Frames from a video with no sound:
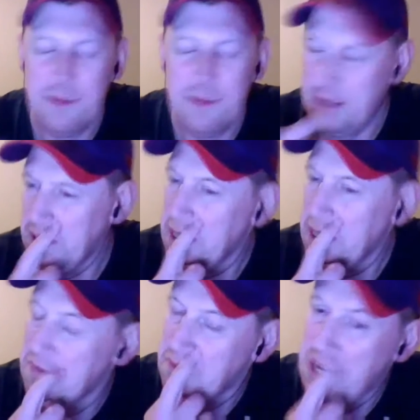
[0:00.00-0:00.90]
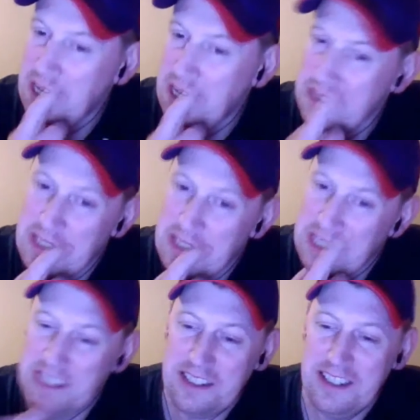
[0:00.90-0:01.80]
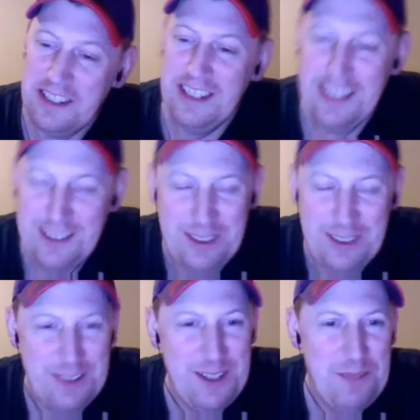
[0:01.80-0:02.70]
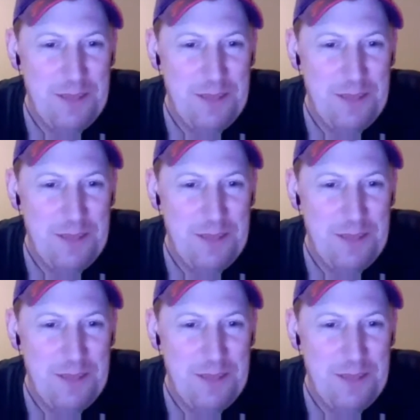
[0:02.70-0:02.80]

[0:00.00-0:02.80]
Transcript: but like, I'm from Ireland, like, and there's not